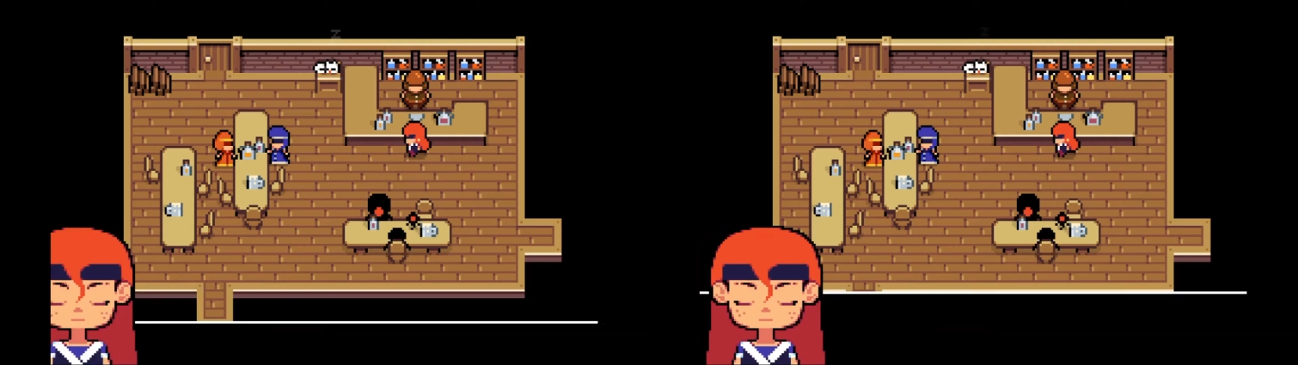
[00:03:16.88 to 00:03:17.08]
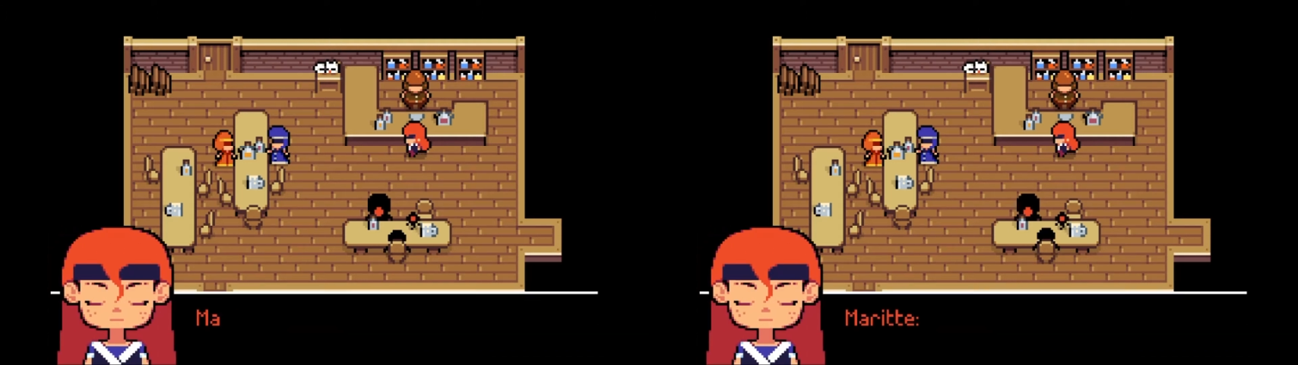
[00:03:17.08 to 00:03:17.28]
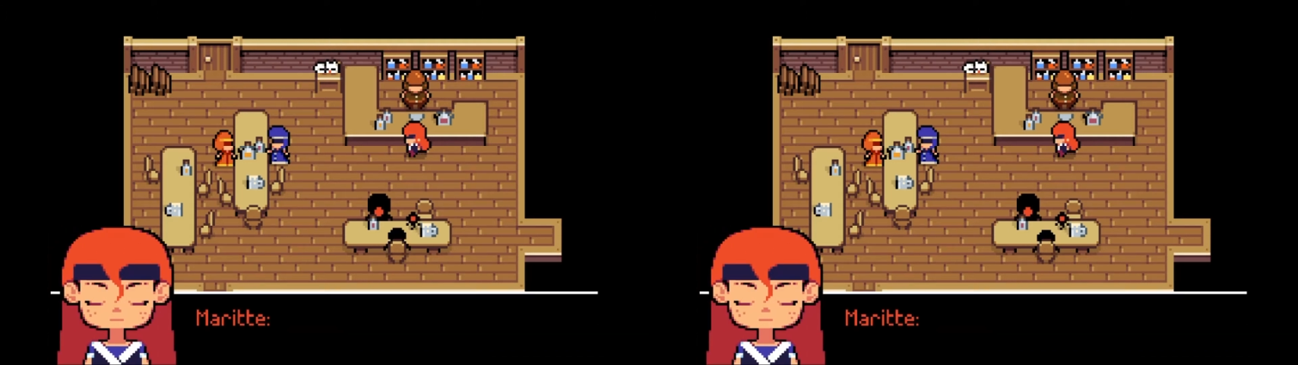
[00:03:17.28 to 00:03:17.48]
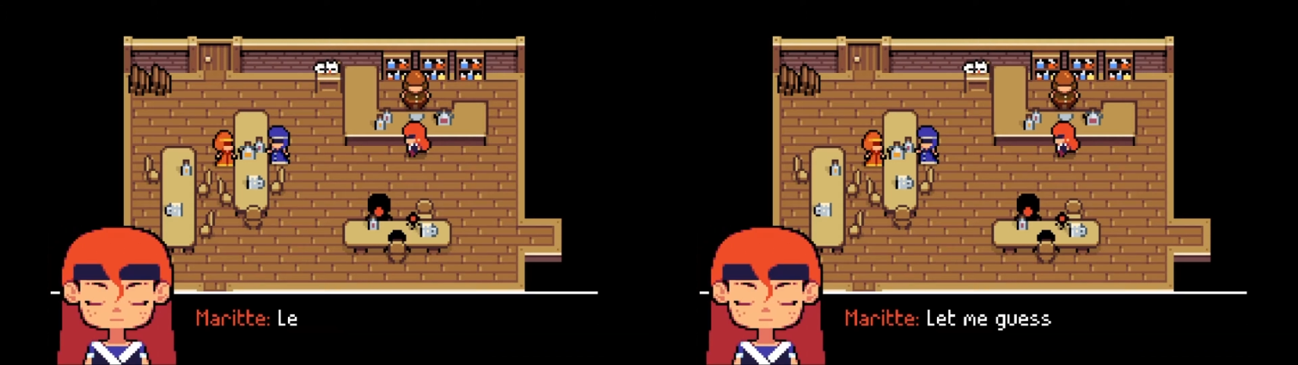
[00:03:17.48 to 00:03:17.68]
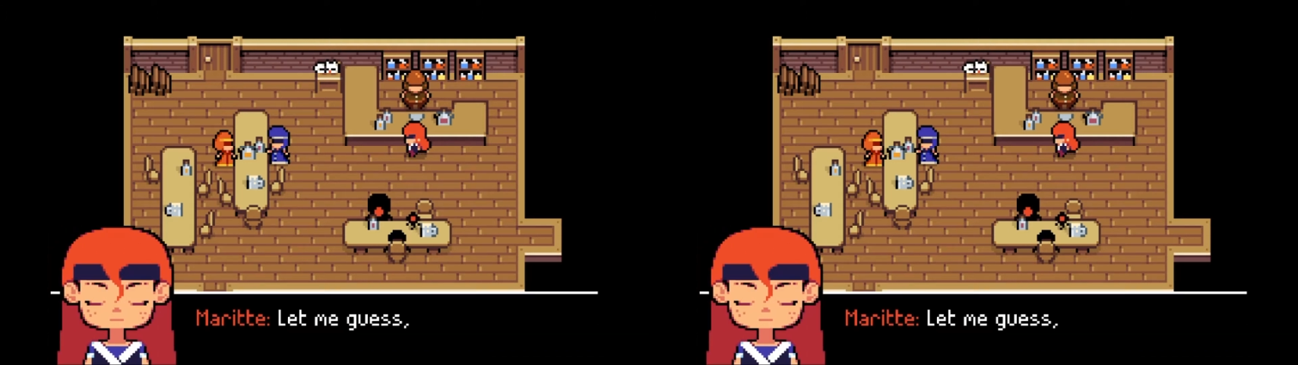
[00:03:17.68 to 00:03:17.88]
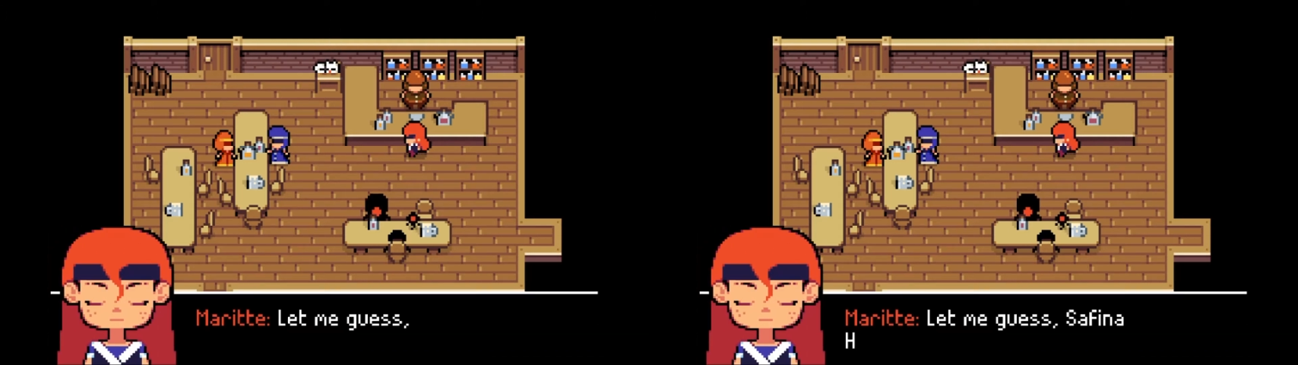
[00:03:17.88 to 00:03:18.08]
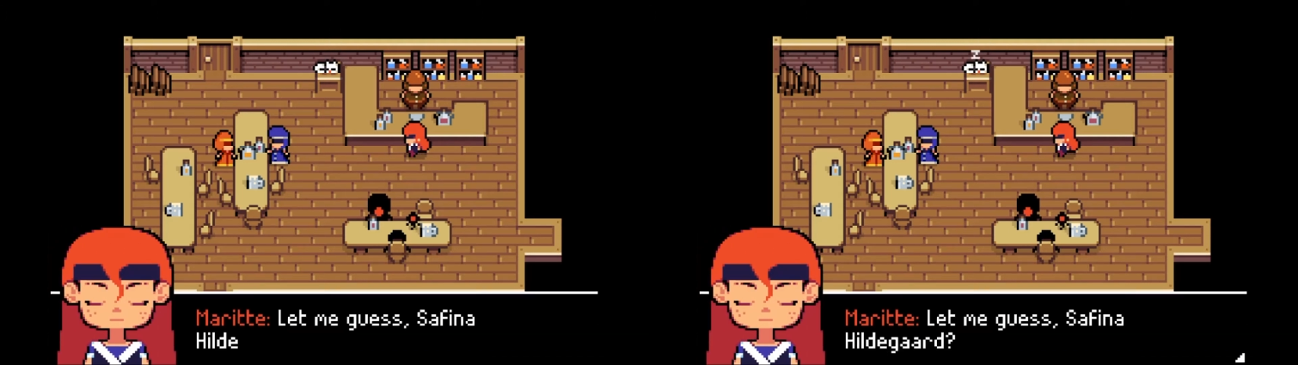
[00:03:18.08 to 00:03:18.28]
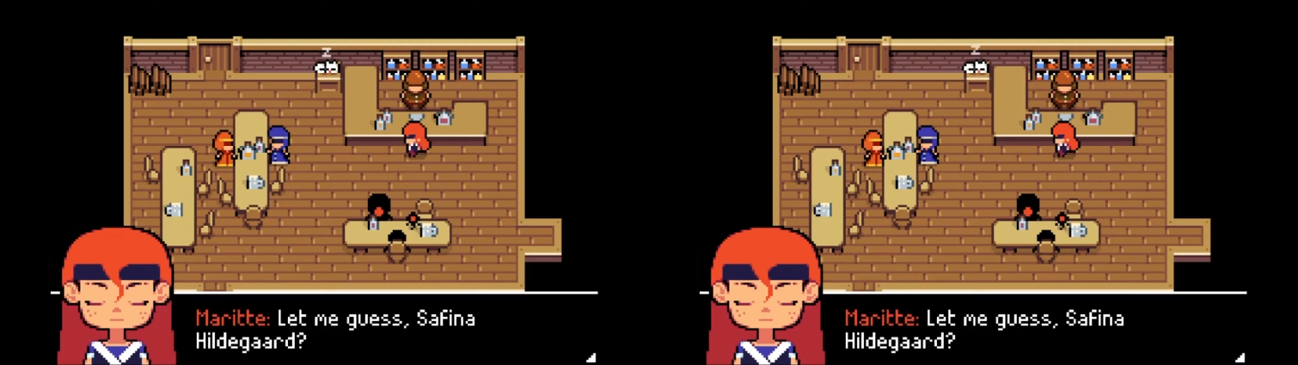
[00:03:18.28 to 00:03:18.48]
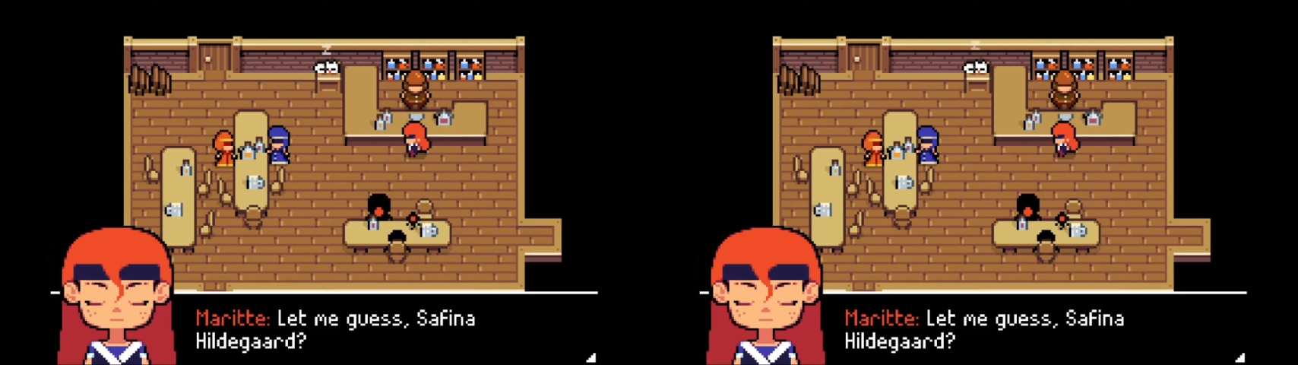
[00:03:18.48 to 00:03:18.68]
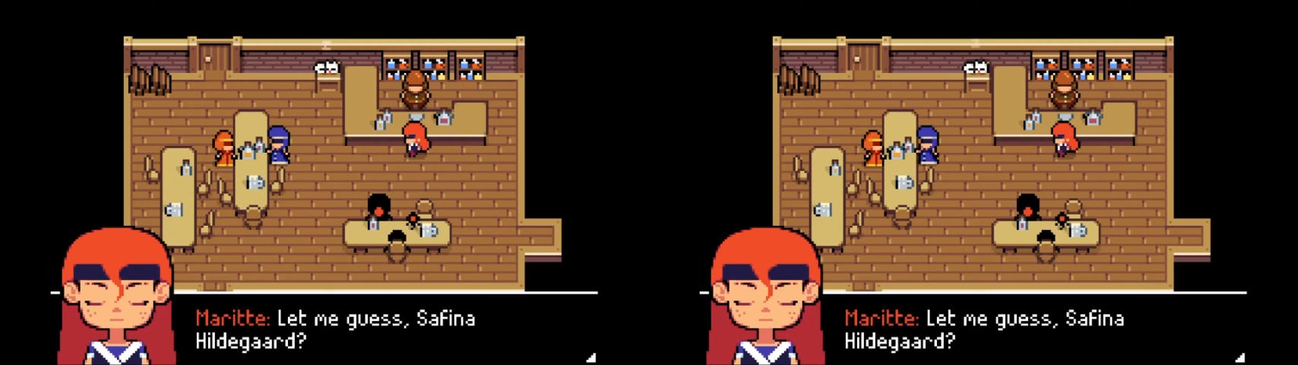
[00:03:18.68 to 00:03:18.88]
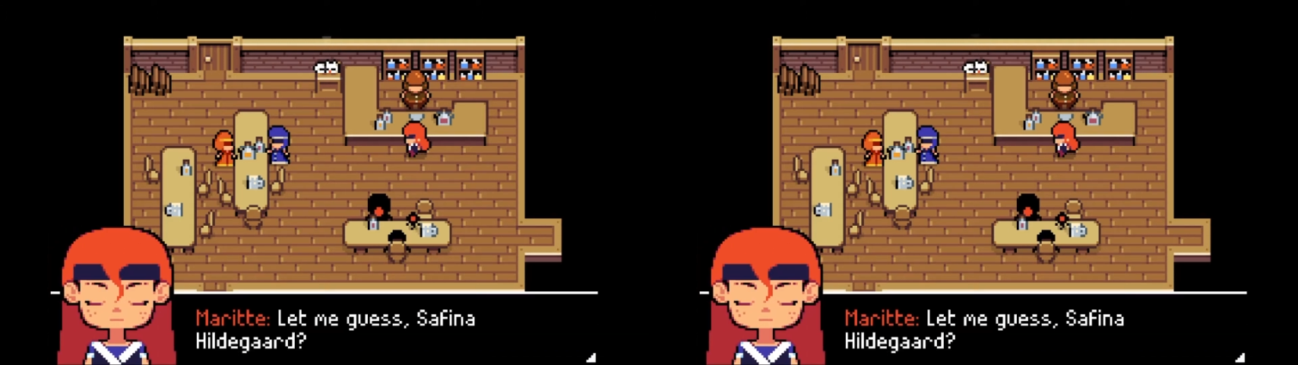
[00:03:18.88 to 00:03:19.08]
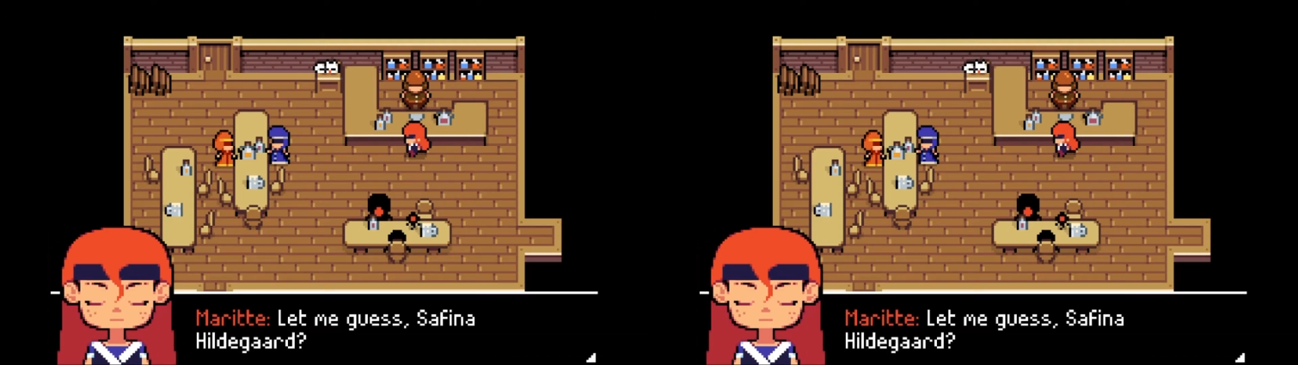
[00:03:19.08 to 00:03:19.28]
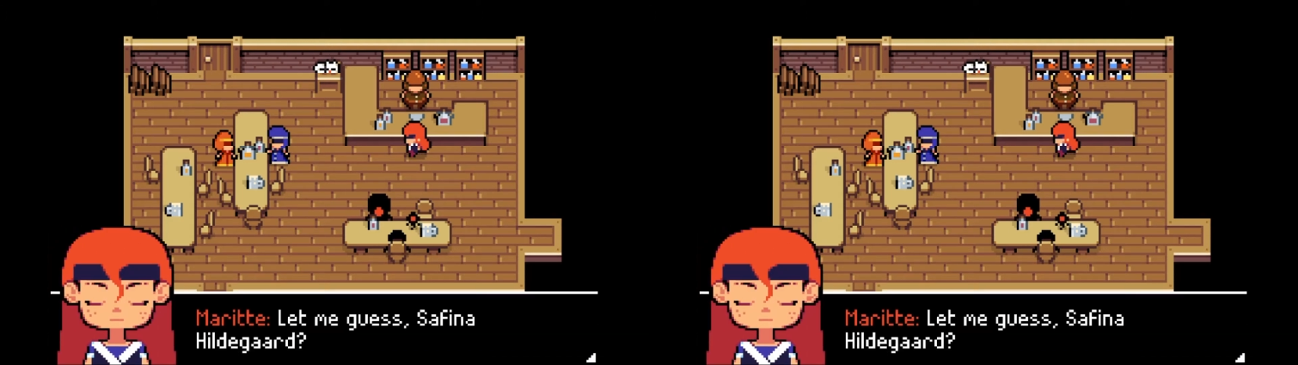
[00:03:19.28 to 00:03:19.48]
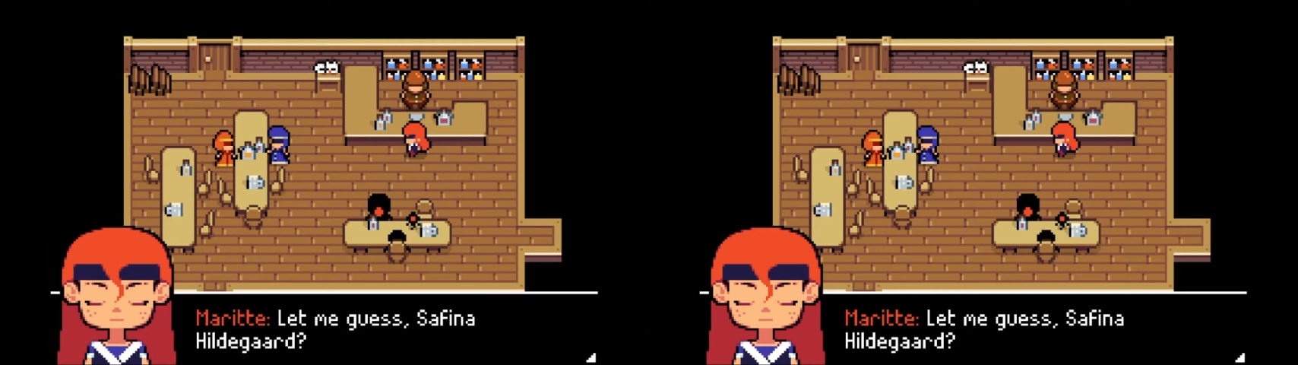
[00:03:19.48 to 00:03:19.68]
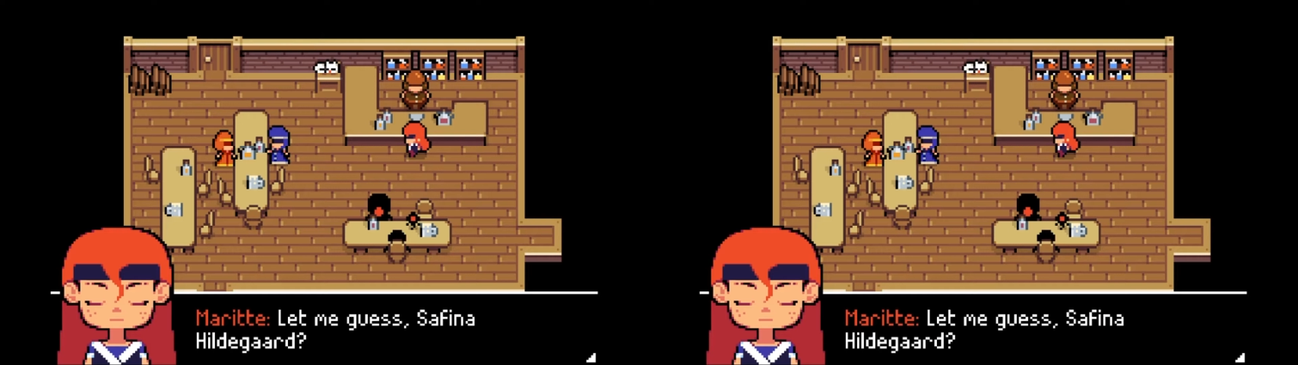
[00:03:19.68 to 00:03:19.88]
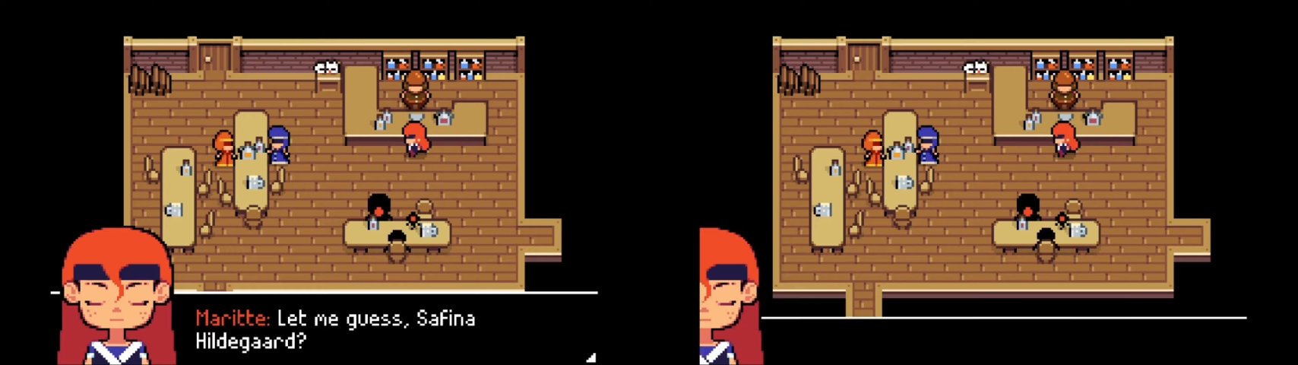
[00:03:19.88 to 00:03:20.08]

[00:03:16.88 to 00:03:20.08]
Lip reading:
[unreadable: no face in view]